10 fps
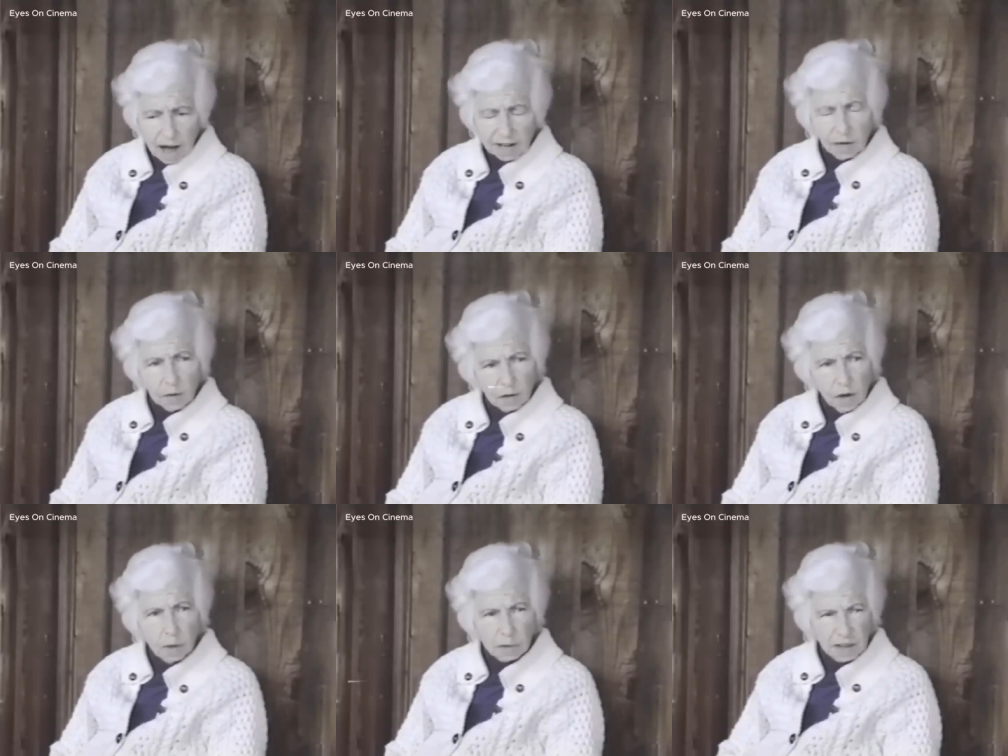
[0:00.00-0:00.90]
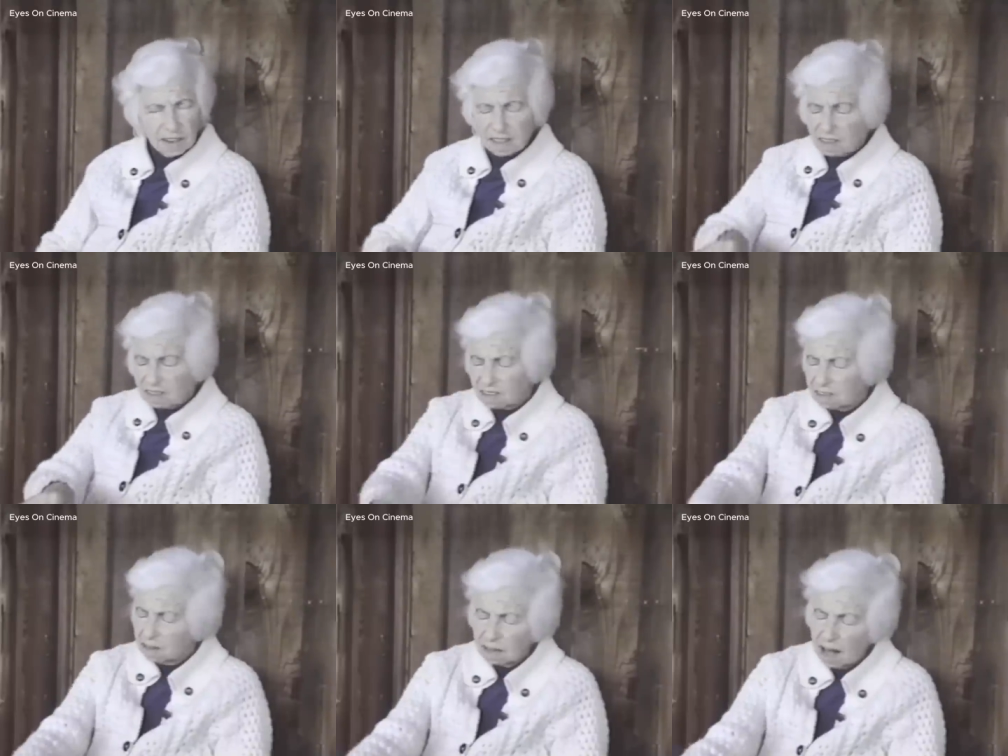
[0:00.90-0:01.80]
I don't know whether this,
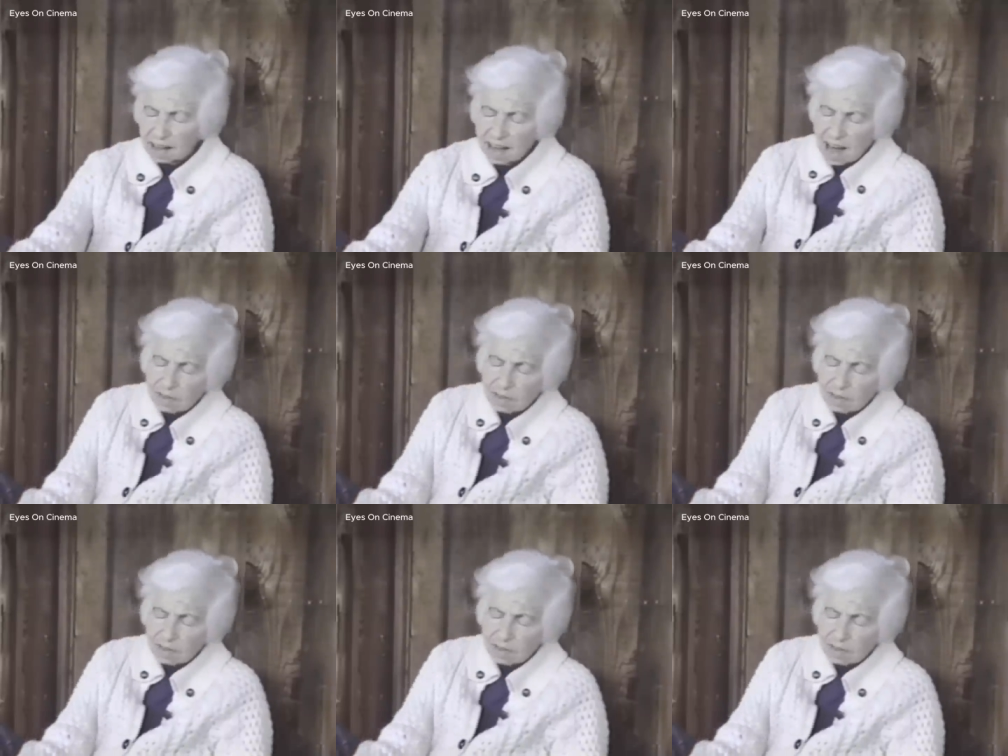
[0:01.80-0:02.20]
I can't